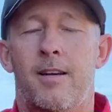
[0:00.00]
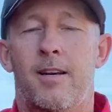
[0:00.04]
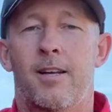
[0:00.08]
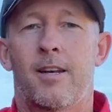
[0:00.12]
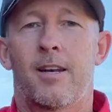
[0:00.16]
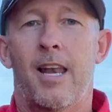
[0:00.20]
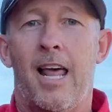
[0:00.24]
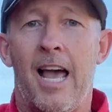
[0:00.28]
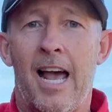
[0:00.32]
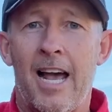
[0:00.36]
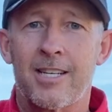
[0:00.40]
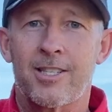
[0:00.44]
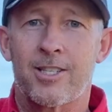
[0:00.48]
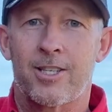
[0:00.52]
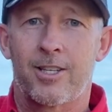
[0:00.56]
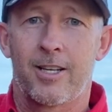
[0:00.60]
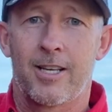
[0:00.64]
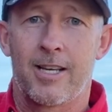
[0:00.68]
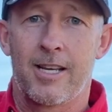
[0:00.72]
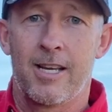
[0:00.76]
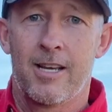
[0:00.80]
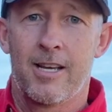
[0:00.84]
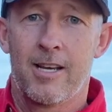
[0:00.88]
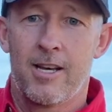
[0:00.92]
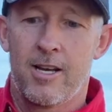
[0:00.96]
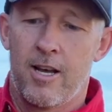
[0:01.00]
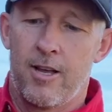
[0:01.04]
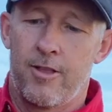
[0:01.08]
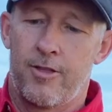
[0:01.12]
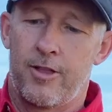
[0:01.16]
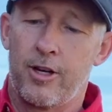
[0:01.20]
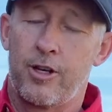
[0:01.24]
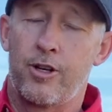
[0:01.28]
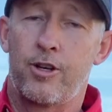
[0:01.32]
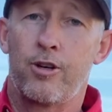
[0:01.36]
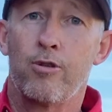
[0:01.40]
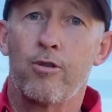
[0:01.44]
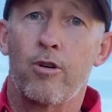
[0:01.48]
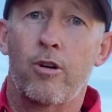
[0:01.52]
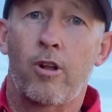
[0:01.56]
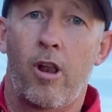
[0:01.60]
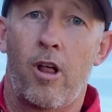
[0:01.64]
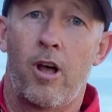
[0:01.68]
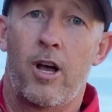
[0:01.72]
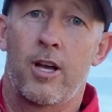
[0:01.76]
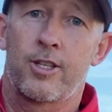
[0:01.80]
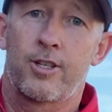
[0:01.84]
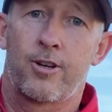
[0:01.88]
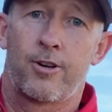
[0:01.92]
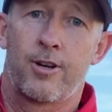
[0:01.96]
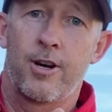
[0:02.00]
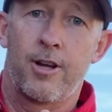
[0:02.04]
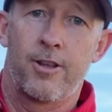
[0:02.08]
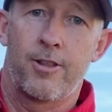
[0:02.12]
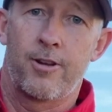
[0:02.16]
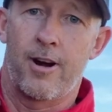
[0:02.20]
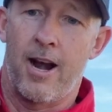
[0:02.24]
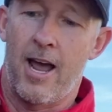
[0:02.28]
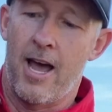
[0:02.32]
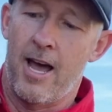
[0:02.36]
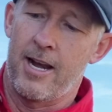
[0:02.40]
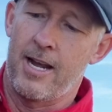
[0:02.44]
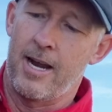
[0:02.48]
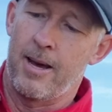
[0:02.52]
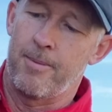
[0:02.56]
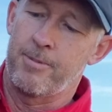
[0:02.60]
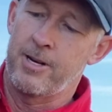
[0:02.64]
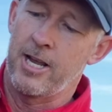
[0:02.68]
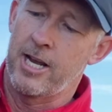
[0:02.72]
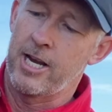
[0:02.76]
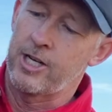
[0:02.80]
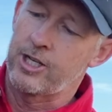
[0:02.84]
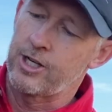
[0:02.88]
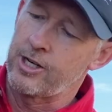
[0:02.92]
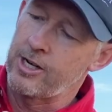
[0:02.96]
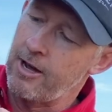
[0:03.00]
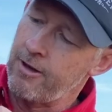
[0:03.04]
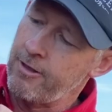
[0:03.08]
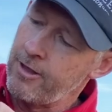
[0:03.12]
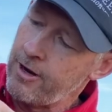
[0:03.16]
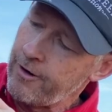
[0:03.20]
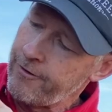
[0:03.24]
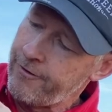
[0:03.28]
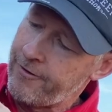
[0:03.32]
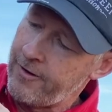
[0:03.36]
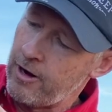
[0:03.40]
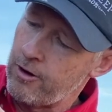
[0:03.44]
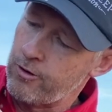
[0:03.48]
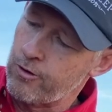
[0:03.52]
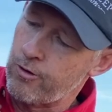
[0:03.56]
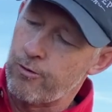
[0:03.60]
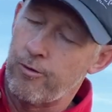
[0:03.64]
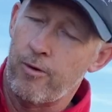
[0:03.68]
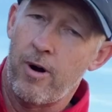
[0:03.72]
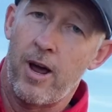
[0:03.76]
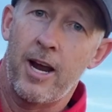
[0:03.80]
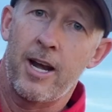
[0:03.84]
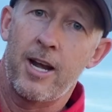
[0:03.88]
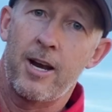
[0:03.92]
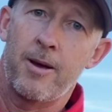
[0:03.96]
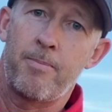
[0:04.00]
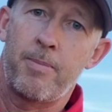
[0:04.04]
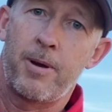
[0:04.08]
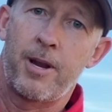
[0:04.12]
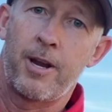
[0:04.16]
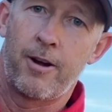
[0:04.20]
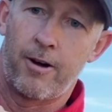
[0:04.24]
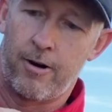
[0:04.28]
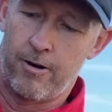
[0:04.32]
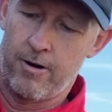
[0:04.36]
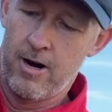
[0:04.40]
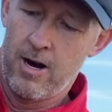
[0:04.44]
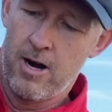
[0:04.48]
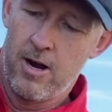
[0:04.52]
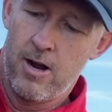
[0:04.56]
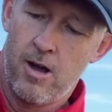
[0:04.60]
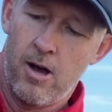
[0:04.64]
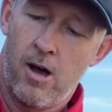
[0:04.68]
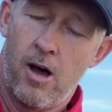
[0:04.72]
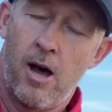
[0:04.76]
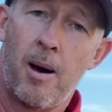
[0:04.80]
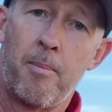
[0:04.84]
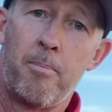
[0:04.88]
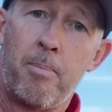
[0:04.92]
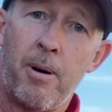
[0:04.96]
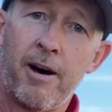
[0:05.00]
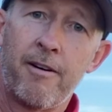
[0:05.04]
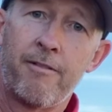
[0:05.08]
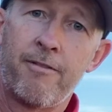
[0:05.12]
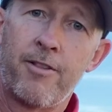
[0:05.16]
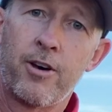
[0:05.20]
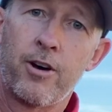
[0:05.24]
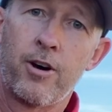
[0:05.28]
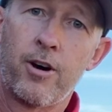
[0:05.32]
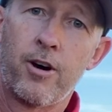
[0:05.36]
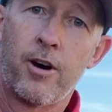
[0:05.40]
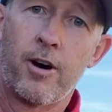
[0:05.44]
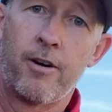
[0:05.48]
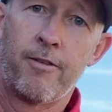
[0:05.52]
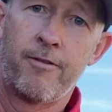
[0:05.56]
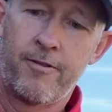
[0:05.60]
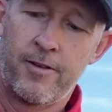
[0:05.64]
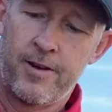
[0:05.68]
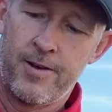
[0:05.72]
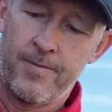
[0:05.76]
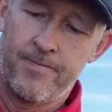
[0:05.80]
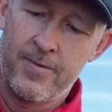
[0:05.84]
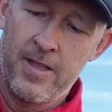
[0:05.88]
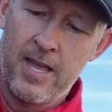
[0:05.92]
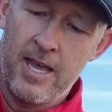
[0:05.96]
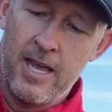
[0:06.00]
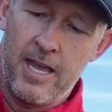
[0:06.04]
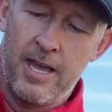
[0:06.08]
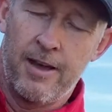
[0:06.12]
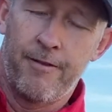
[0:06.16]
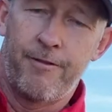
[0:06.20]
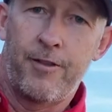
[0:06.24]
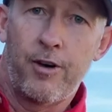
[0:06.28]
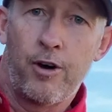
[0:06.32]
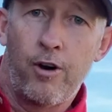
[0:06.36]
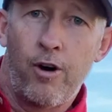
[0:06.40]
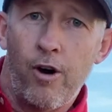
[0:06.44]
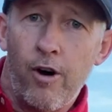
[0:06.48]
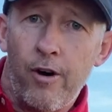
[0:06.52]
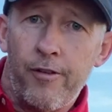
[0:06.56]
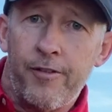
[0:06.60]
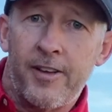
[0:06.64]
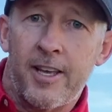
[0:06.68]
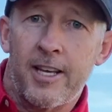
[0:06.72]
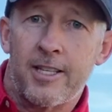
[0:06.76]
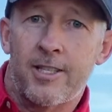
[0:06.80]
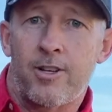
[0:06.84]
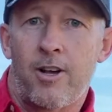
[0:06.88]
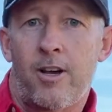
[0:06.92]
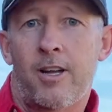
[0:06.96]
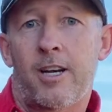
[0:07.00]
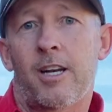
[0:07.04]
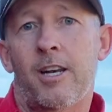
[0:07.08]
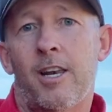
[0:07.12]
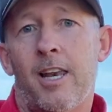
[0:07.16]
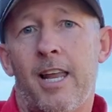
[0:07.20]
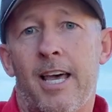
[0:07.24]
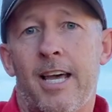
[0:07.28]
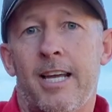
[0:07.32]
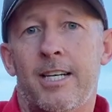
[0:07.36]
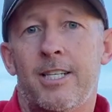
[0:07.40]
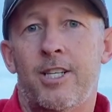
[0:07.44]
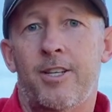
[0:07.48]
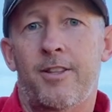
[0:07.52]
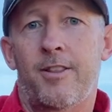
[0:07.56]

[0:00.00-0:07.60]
Lastly, the dew claws are another adaptation. Now they're found right up here above the hoof. If the hoof gets on a ledge